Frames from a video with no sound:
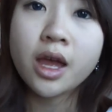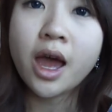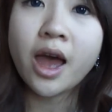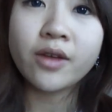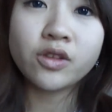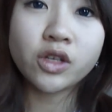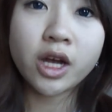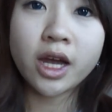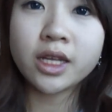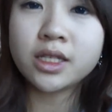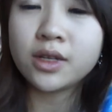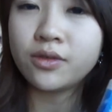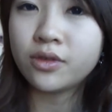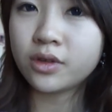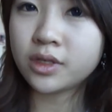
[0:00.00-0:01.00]
I've tried
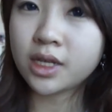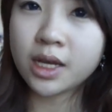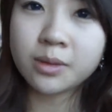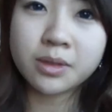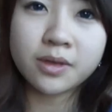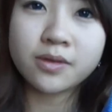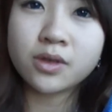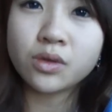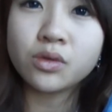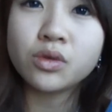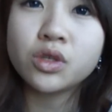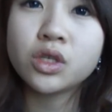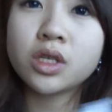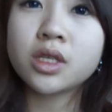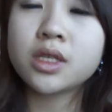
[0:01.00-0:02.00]
different types of
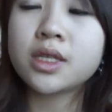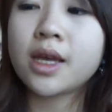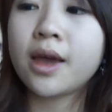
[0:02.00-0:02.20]
solutions.